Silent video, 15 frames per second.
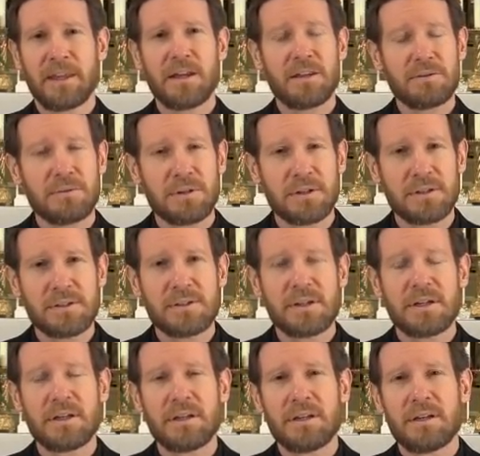In other words,
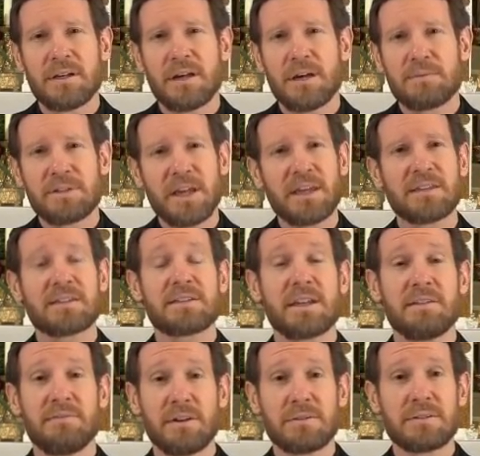I'm saying that
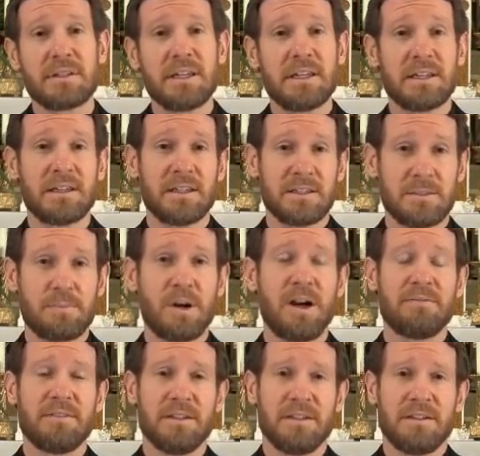St. Faustina is a
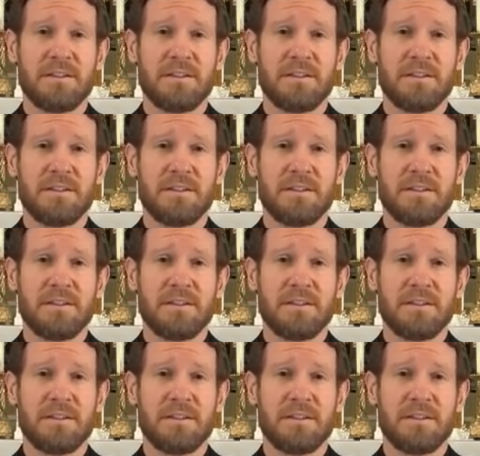prophet.